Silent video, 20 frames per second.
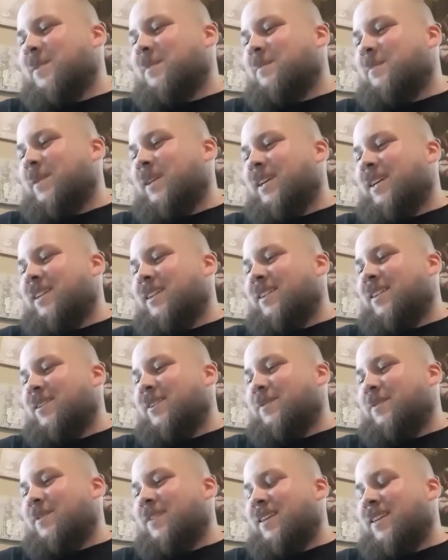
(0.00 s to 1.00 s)
But
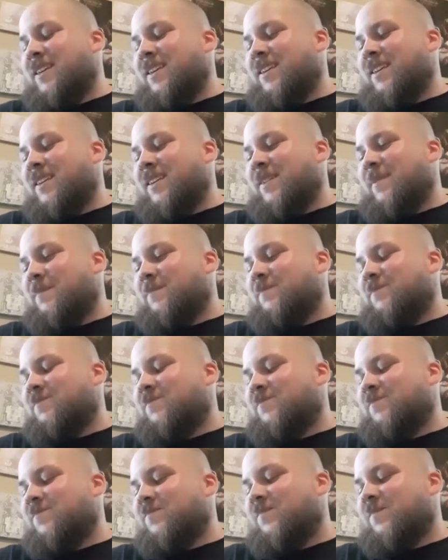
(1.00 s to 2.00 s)
no, the
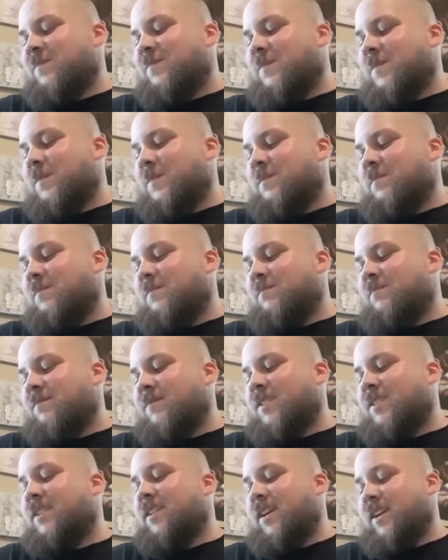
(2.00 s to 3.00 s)

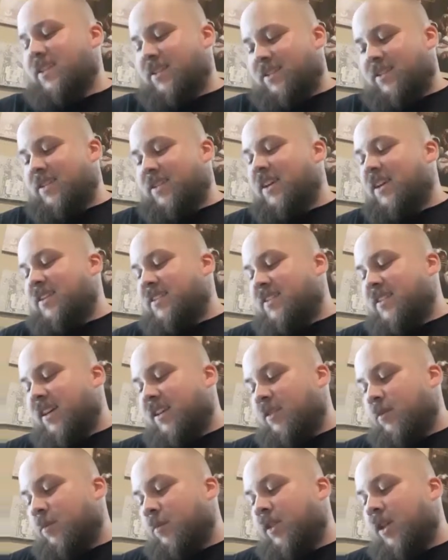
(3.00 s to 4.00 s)
today's deck,
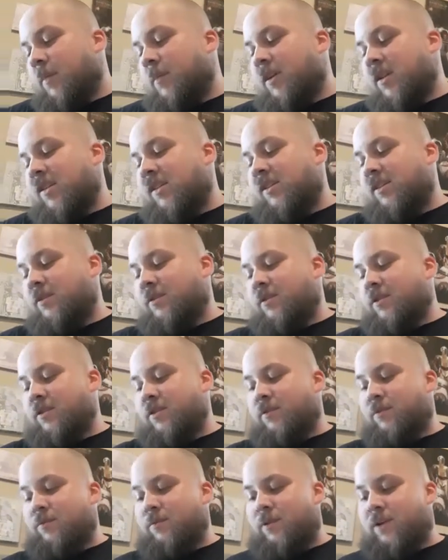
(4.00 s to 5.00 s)
the one that I'm going to show
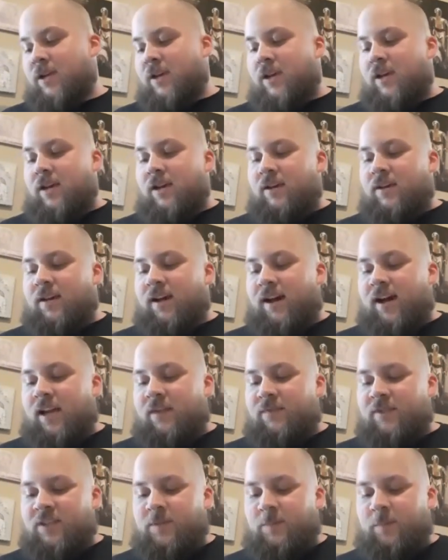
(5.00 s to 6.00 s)
you, kind
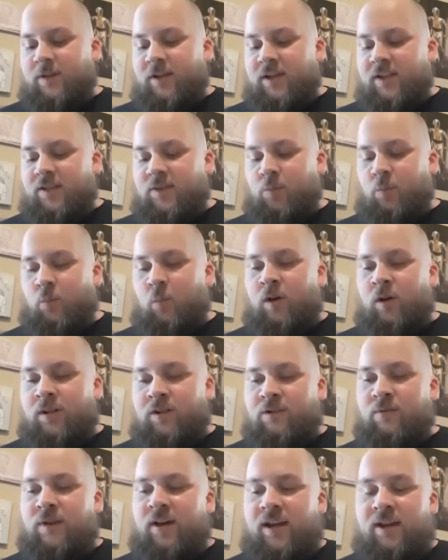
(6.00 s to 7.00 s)
of explains what
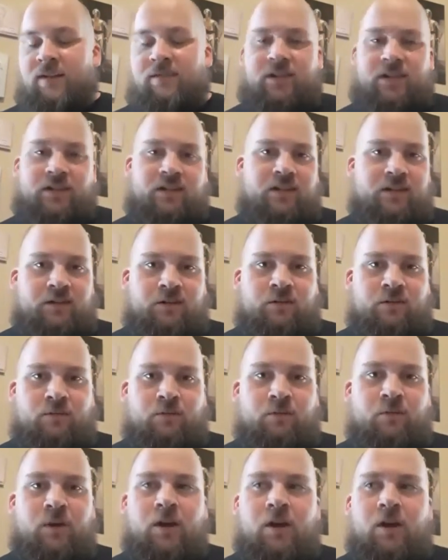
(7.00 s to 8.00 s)
you kind of need to
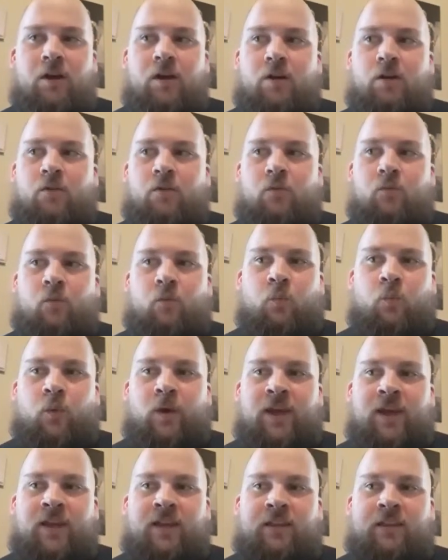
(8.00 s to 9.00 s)
do
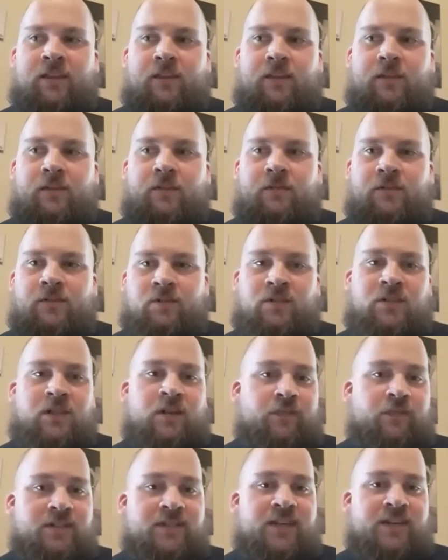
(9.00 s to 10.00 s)
with
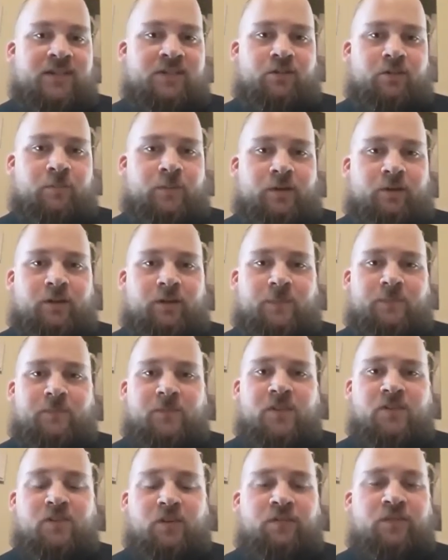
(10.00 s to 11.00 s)
different decks you're building.
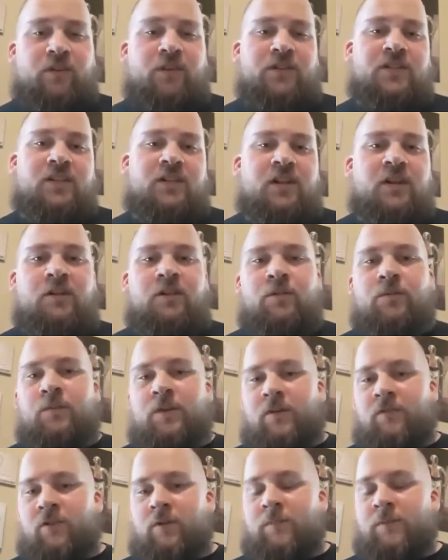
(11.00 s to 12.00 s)
So the first thing you need to do
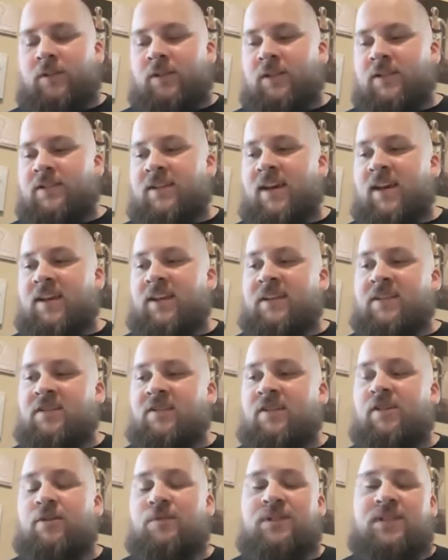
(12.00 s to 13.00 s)
whenever you're building a deck is
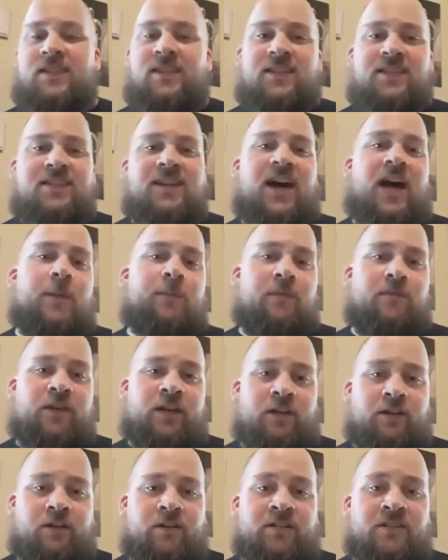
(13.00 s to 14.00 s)
choosing the type of
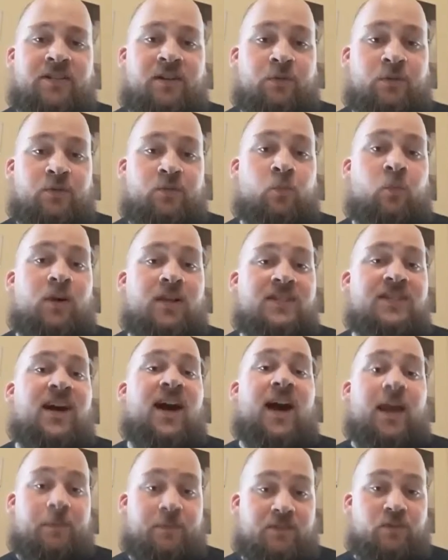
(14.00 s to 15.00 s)
energy, is what
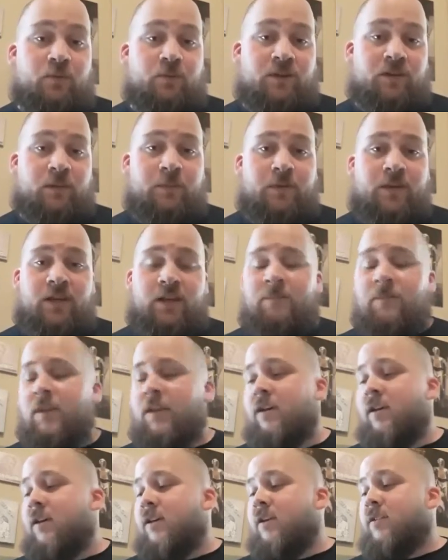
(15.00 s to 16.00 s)
type it's going to be.
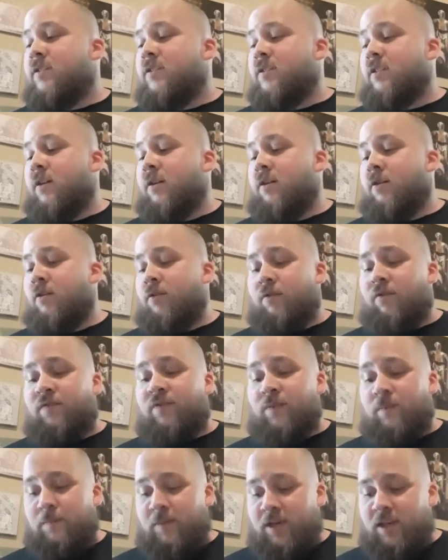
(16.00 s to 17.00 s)
So
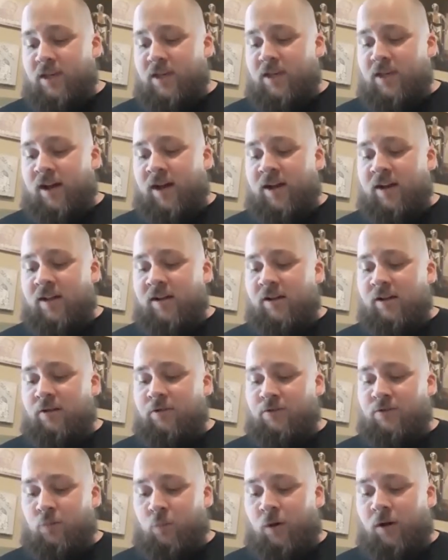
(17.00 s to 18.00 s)
for me, I
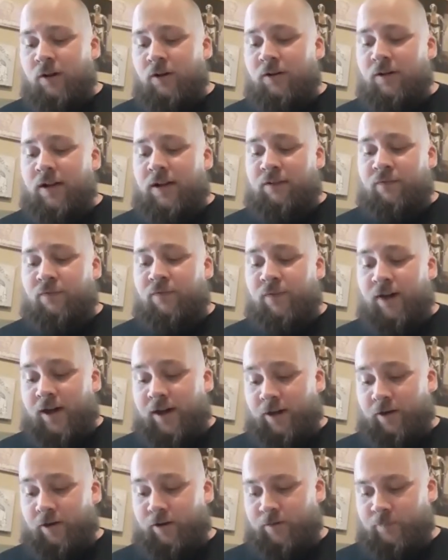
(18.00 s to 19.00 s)
chose water and
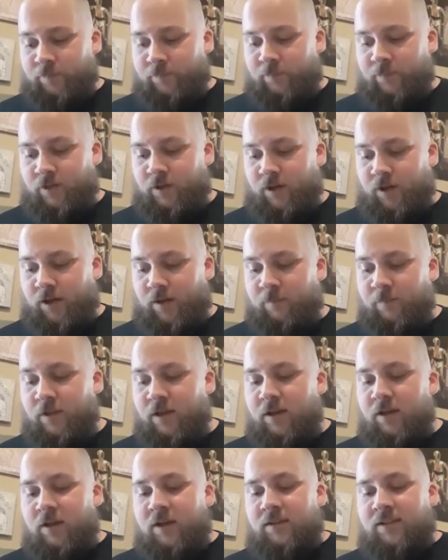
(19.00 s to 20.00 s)
fire. Okay,
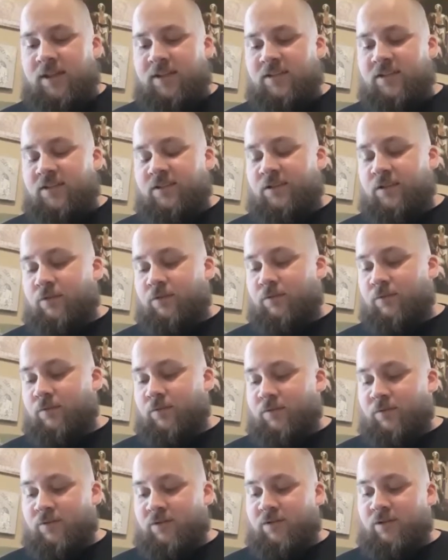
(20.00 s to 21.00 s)
those are the
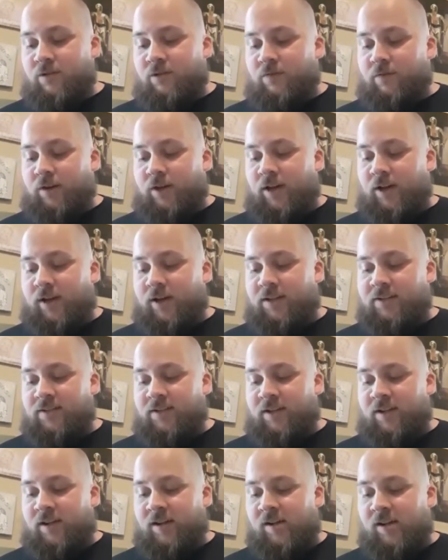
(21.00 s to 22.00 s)
two different kinds
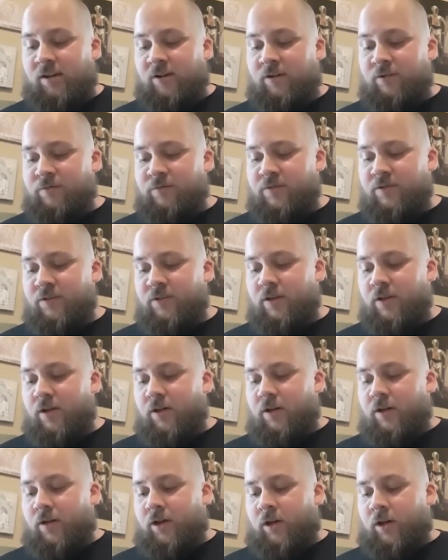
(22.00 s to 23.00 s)
that I chose.
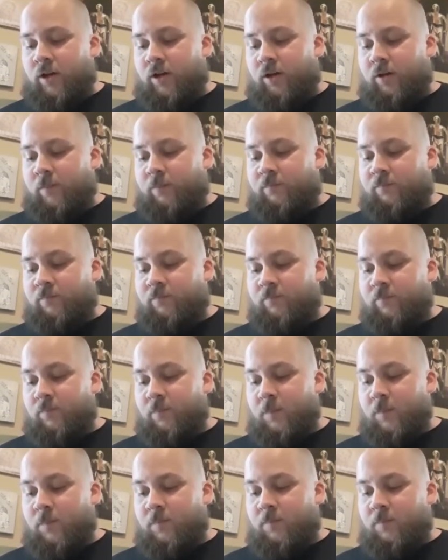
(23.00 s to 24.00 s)
Um,
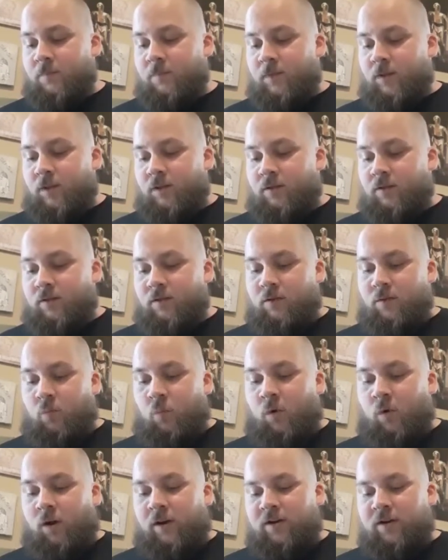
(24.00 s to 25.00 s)

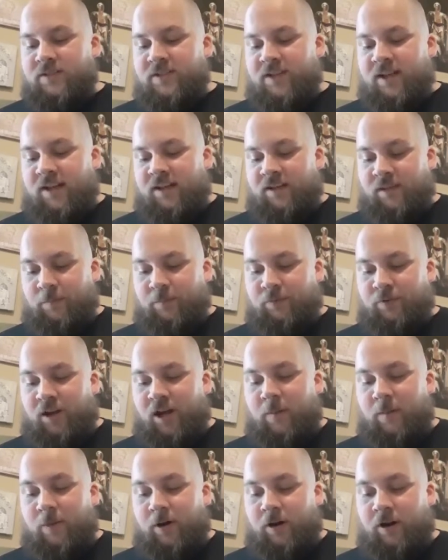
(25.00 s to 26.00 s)
Water is actually the
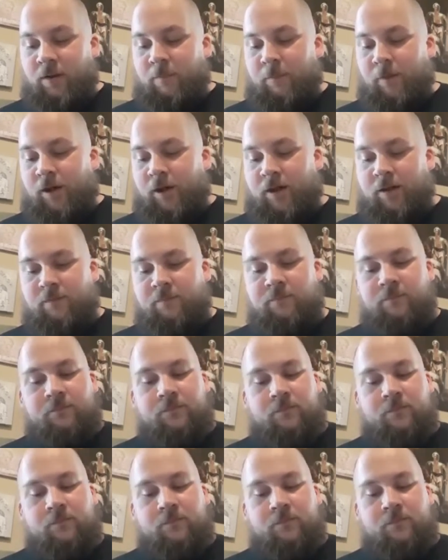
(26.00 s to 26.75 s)
primary in mine.